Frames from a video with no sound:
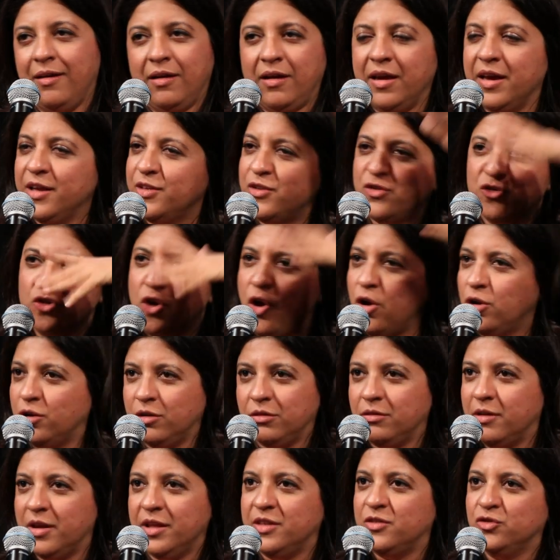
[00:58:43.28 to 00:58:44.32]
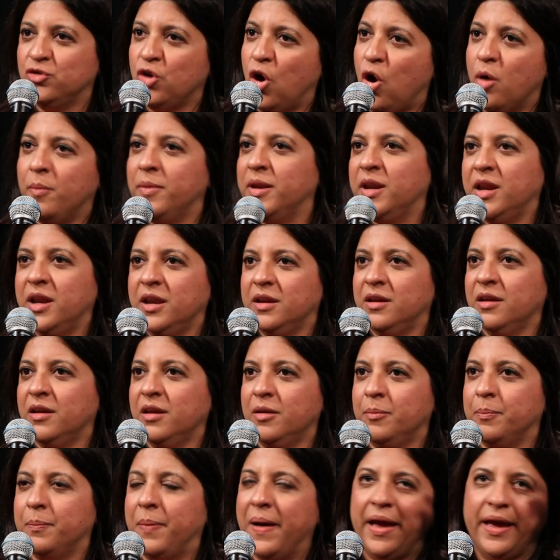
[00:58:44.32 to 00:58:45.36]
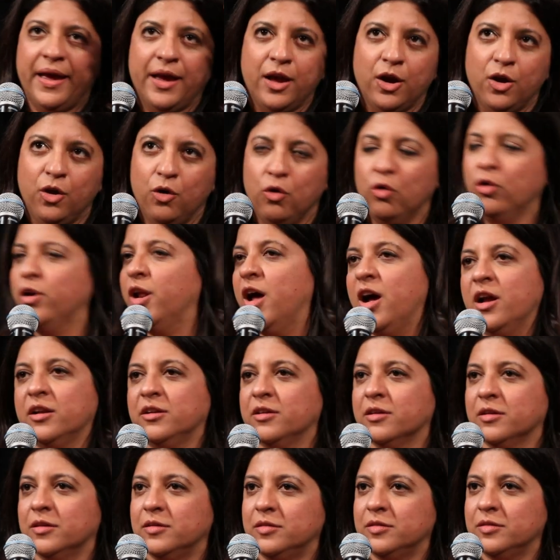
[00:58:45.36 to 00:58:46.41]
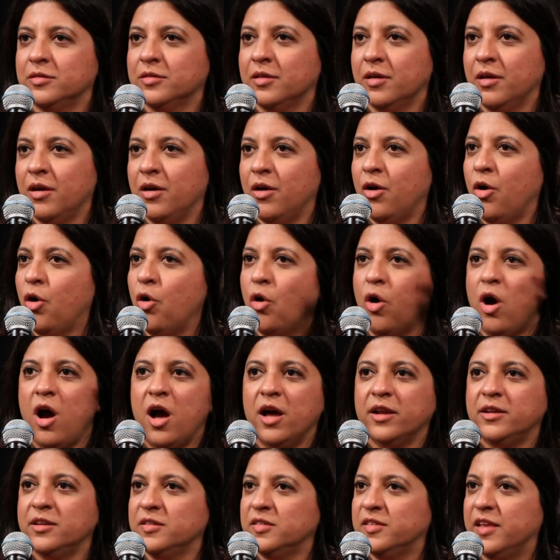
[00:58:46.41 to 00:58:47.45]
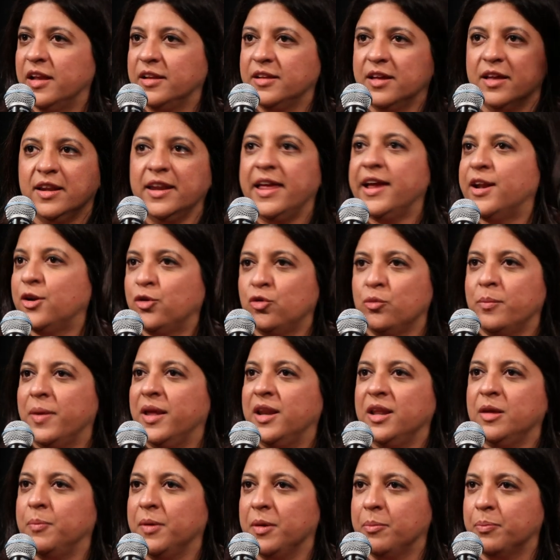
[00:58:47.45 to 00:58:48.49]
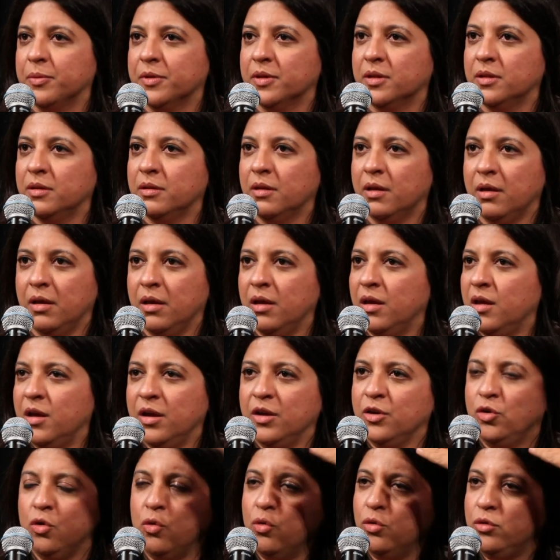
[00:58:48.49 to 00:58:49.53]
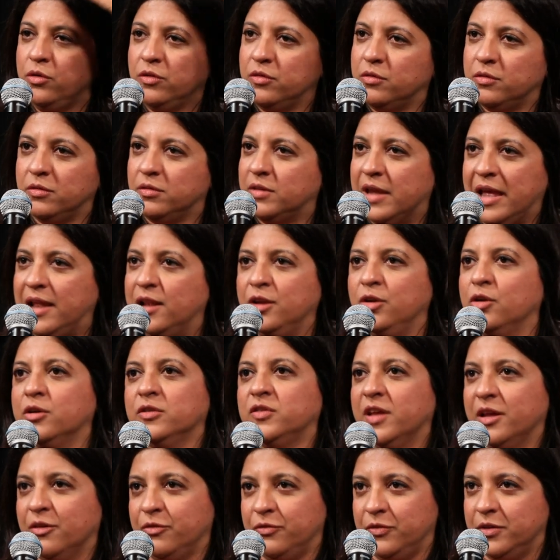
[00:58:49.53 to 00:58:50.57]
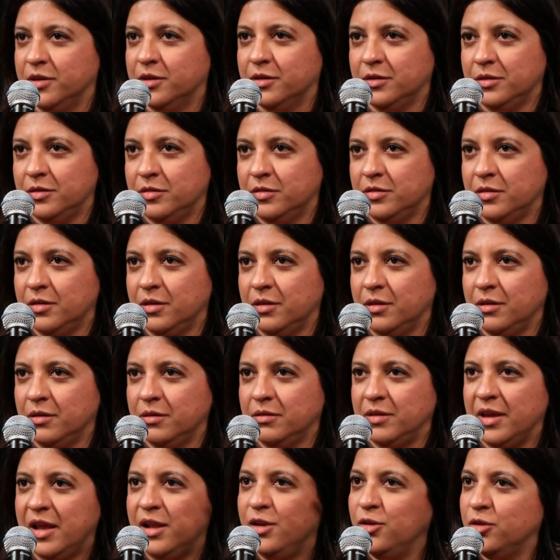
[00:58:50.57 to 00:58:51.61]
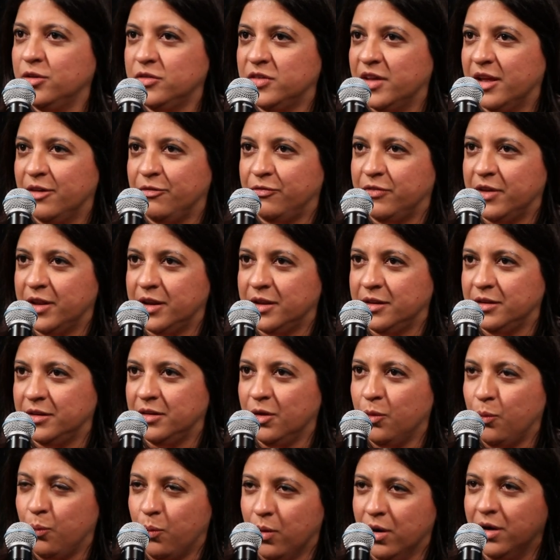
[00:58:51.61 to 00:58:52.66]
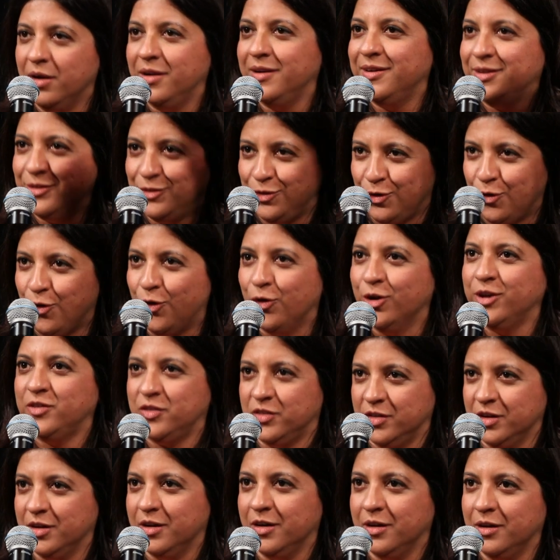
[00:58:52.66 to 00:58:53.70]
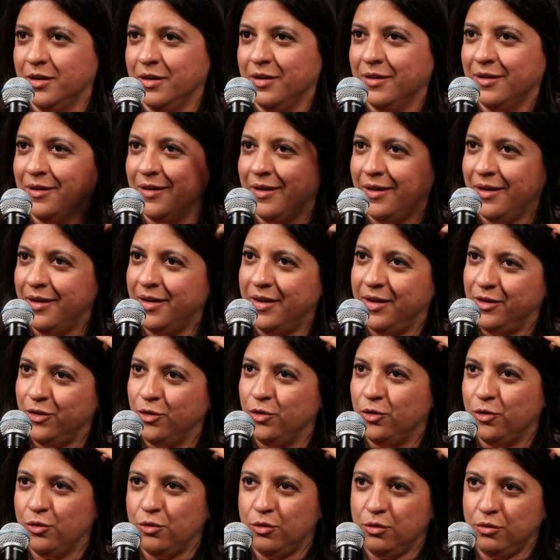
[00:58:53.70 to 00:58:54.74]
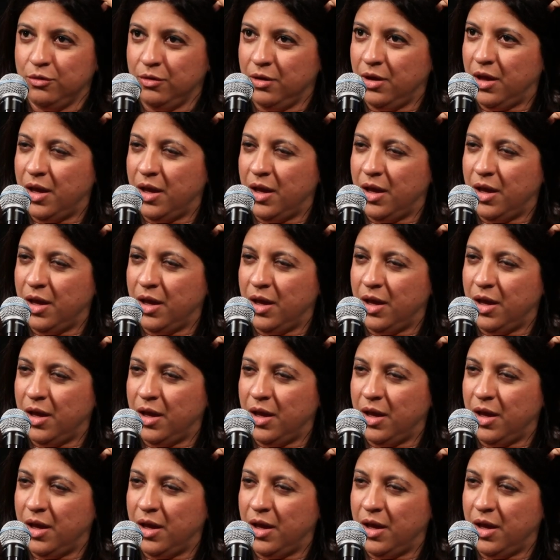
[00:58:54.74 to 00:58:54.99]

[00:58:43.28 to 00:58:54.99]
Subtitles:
It's not. It's dominated by good artists or artists that connect to many people. Don't tell yourself this. Mm-hmm. Tell yourself that the world is your oyster, you know?